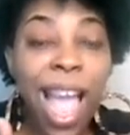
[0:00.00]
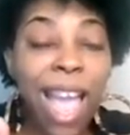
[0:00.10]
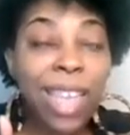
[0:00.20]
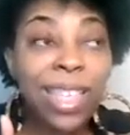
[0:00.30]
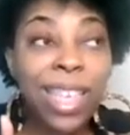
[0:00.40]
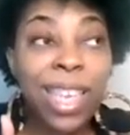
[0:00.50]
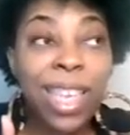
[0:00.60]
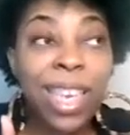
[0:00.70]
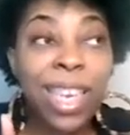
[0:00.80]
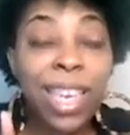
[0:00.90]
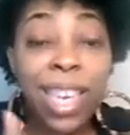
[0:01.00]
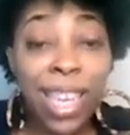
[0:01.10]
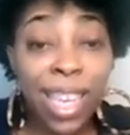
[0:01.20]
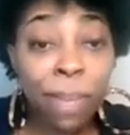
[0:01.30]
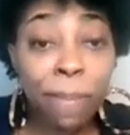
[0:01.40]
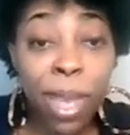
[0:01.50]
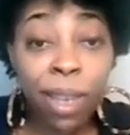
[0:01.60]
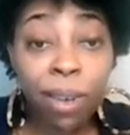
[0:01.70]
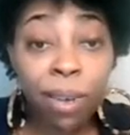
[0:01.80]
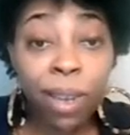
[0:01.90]
I did an
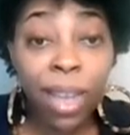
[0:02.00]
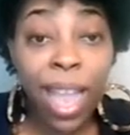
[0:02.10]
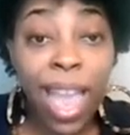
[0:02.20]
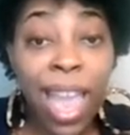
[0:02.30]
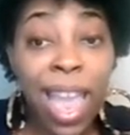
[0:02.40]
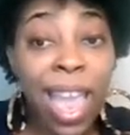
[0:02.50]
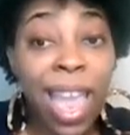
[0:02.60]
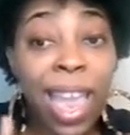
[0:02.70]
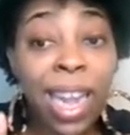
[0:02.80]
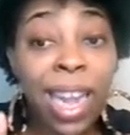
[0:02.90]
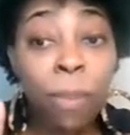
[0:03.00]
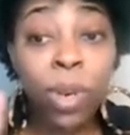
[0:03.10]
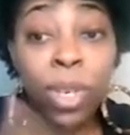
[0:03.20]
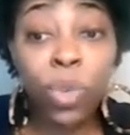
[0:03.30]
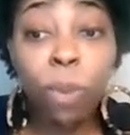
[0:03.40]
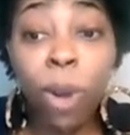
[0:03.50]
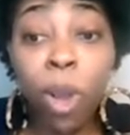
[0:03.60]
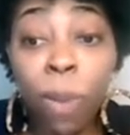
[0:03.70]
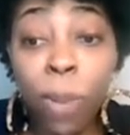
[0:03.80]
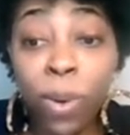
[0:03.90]
email and I'm going to do a
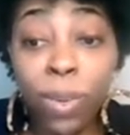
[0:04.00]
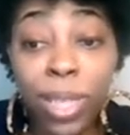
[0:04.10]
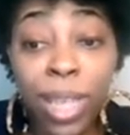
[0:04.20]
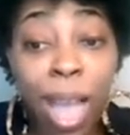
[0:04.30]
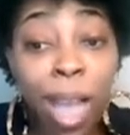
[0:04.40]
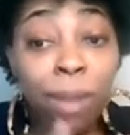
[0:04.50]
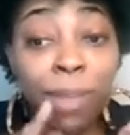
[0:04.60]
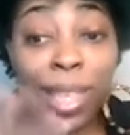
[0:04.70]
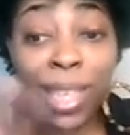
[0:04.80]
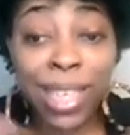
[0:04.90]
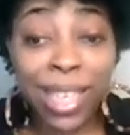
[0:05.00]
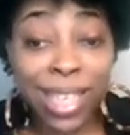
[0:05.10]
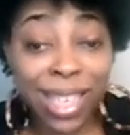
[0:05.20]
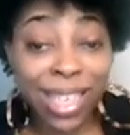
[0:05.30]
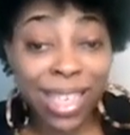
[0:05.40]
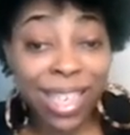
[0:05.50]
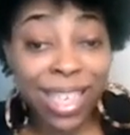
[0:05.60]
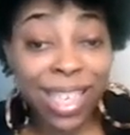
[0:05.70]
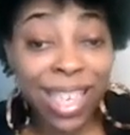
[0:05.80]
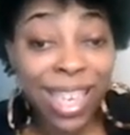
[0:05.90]
blog post. I'm listening.
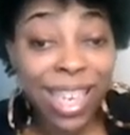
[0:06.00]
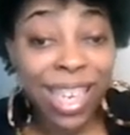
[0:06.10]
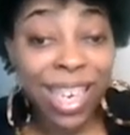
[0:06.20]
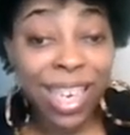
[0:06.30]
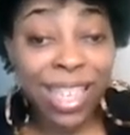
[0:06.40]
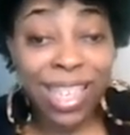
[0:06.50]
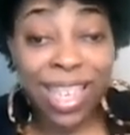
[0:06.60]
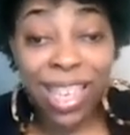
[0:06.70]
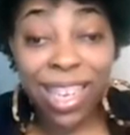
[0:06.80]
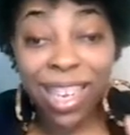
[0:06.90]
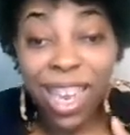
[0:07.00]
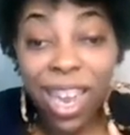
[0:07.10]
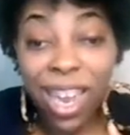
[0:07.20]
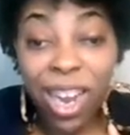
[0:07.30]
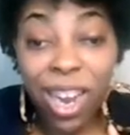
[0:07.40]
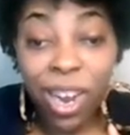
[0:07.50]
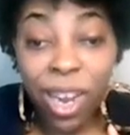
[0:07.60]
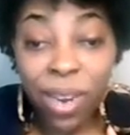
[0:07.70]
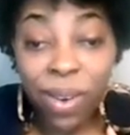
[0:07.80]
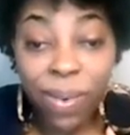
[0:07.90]
Listen.
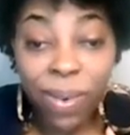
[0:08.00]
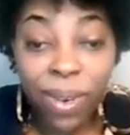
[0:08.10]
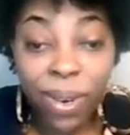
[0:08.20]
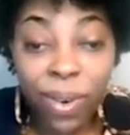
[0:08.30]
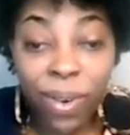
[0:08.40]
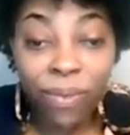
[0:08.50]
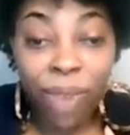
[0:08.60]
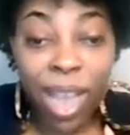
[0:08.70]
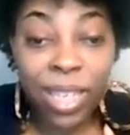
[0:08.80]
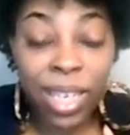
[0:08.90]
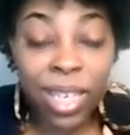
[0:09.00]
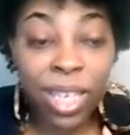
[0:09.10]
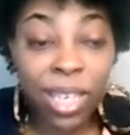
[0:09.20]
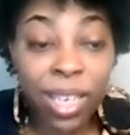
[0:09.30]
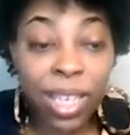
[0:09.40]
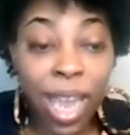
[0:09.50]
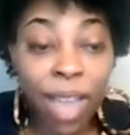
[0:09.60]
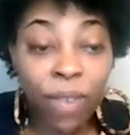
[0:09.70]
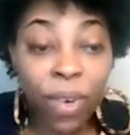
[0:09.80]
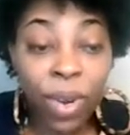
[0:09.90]
Uh-oh. Roz says she doesn't
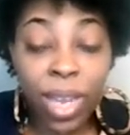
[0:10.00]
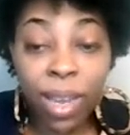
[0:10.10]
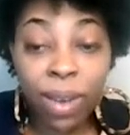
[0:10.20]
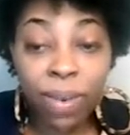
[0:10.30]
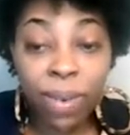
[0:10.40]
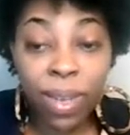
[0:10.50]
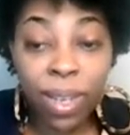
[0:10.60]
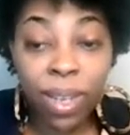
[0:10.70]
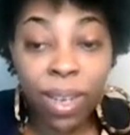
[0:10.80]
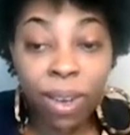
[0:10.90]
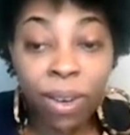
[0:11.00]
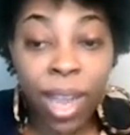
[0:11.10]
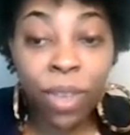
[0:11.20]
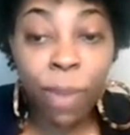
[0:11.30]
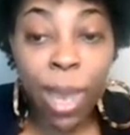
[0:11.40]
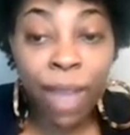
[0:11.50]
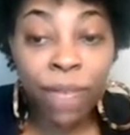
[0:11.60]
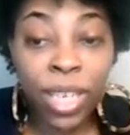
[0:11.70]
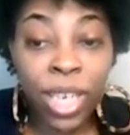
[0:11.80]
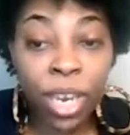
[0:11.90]
have audio. Okay, you may
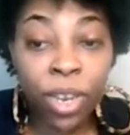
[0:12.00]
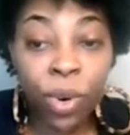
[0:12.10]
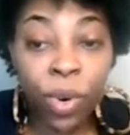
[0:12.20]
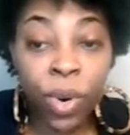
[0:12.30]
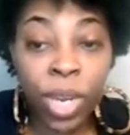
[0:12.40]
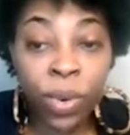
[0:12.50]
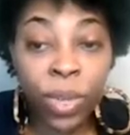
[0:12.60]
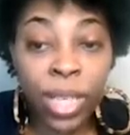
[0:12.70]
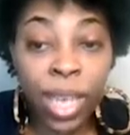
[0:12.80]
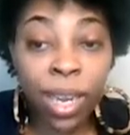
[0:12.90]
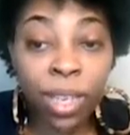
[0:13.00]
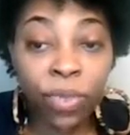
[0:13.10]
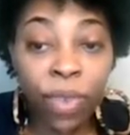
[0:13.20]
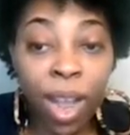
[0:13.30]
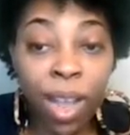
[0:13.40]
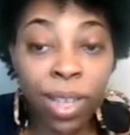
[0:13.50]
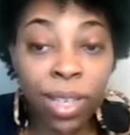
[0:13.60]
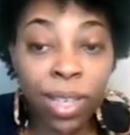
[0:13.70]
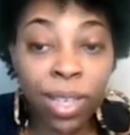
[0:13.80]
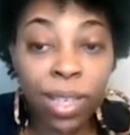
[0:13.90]
have to check your audio settings,
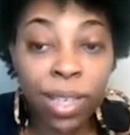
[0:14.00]
Roz.